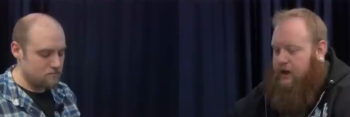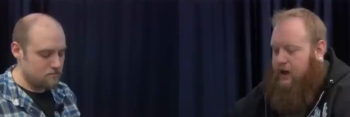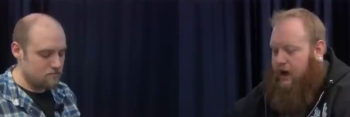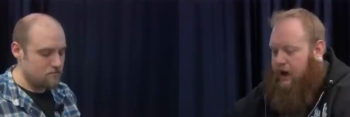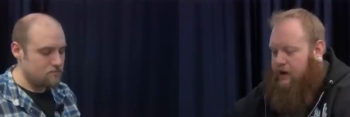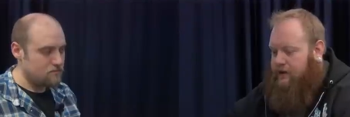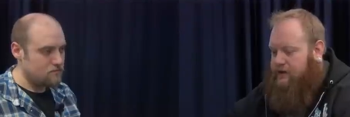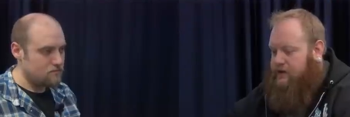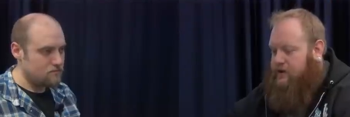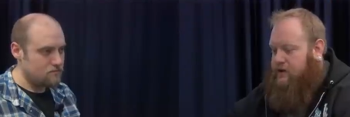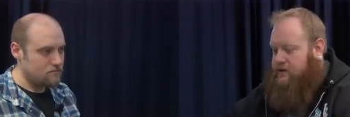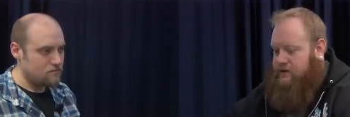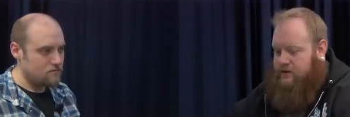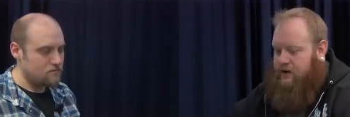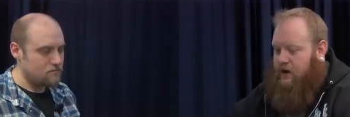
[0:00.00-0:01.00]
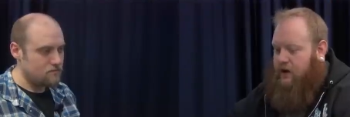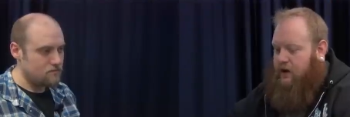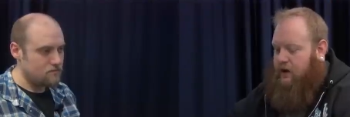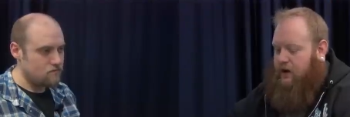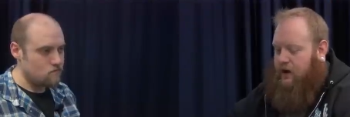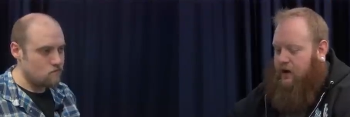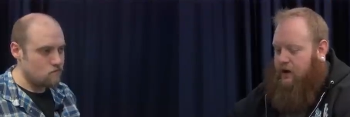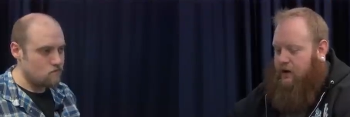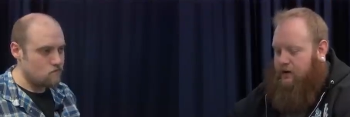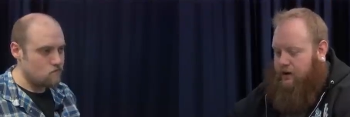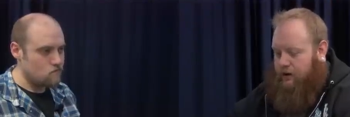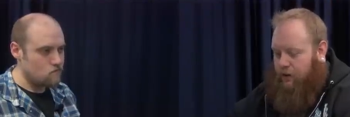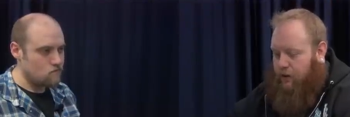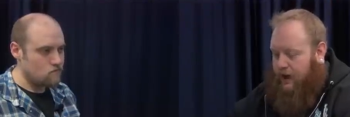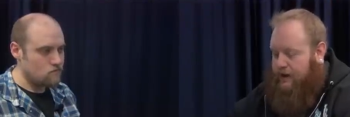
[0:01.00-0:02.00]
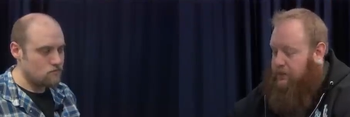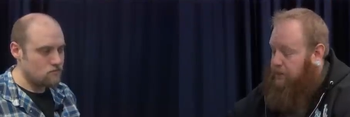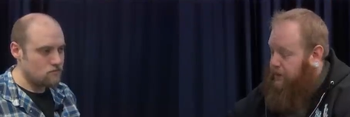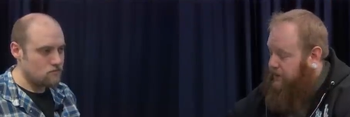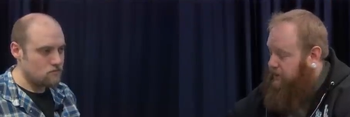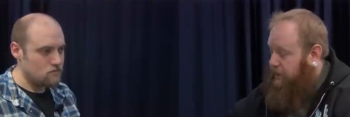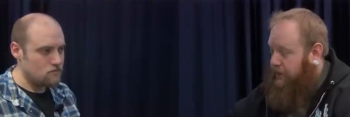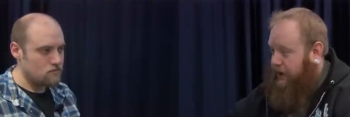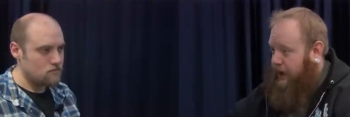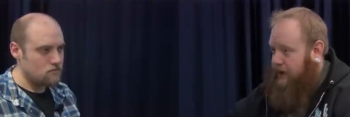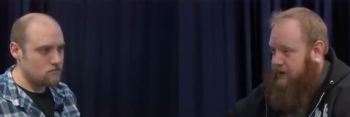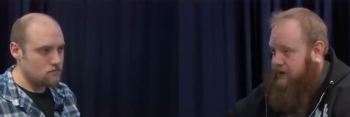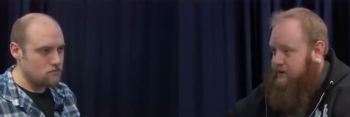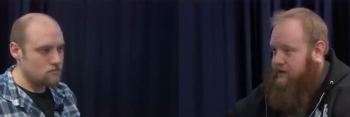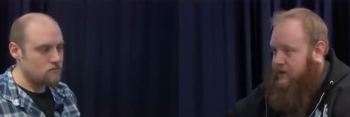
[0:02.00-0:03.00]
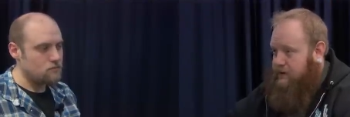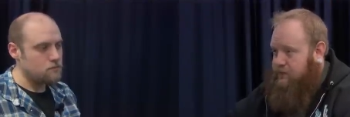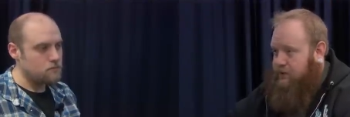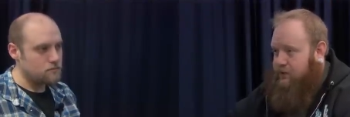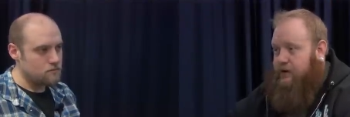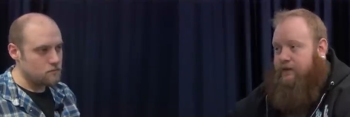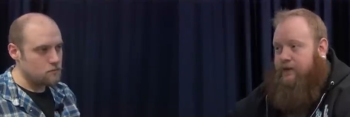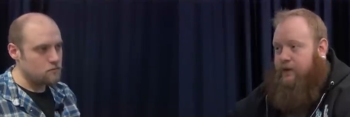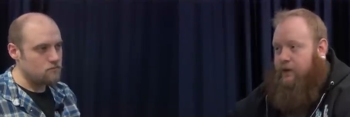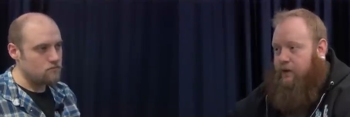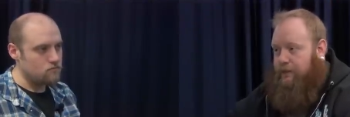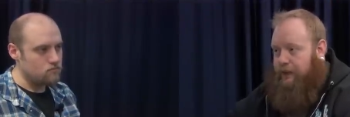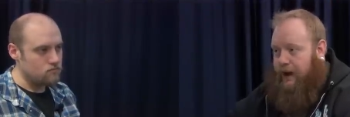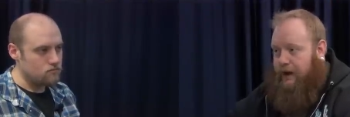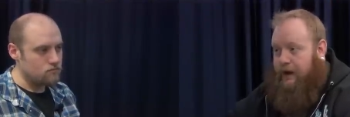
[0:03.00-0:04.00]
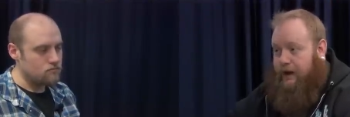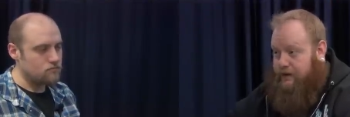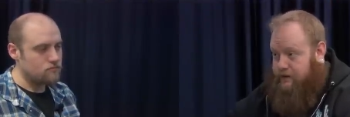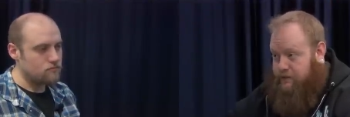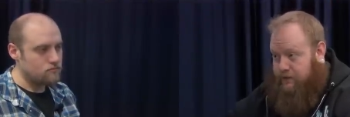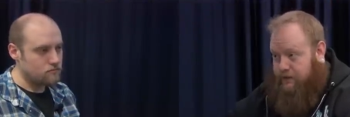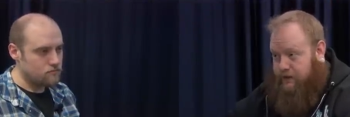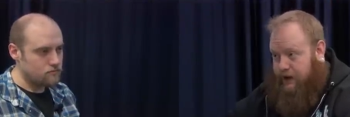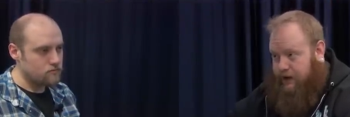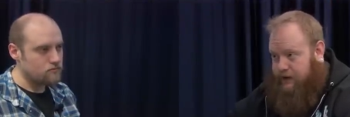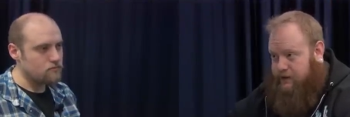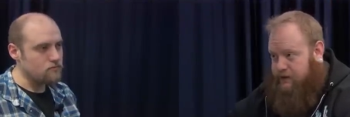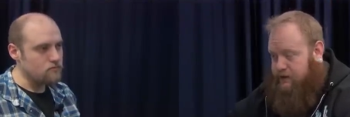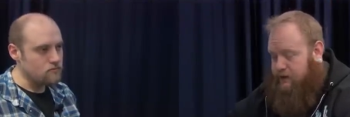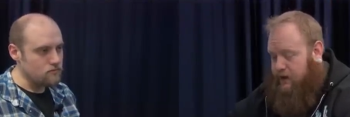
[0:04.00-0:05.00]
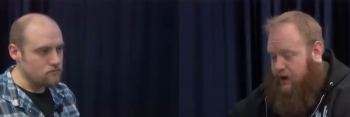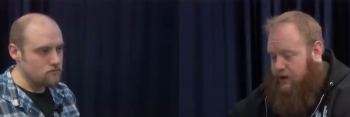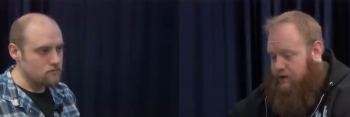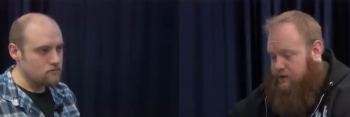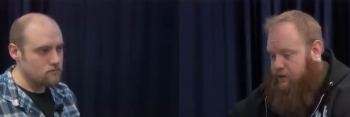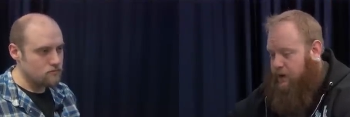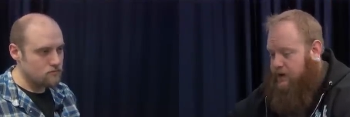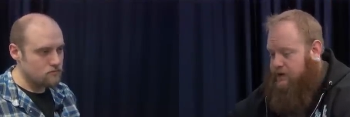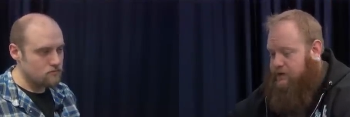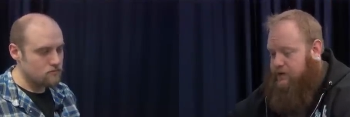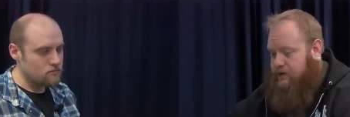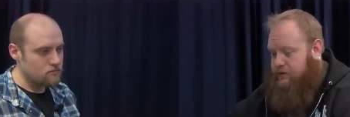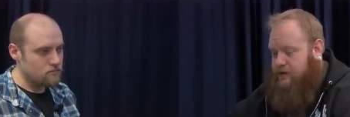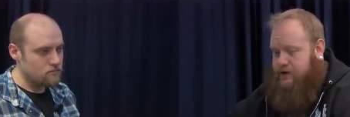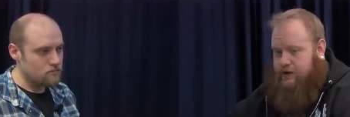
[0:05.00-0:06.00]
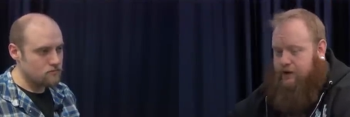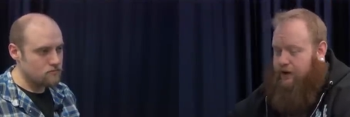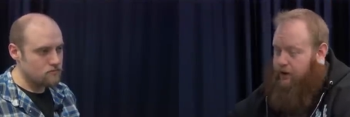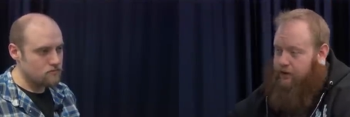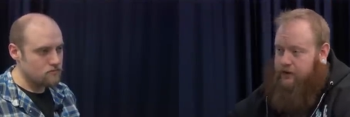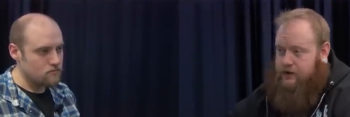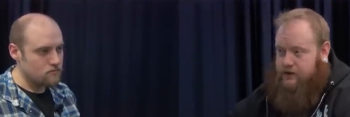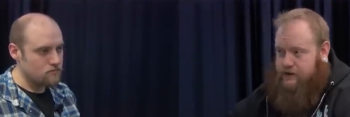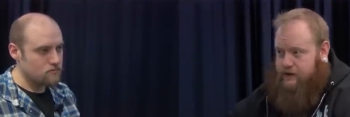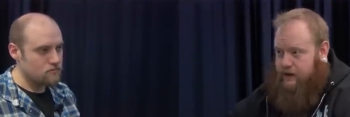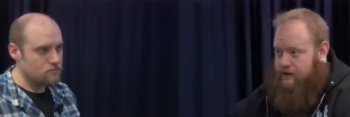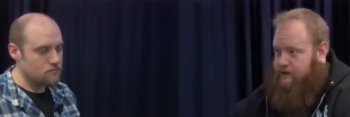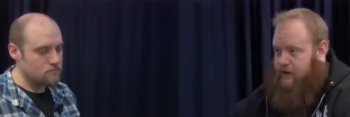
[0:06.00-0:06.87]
Speaker 1: Uh, this card saw quite a bit of play in the sideboard of the old Bant Hexproof decks uh, as ways to regenerate our creatures against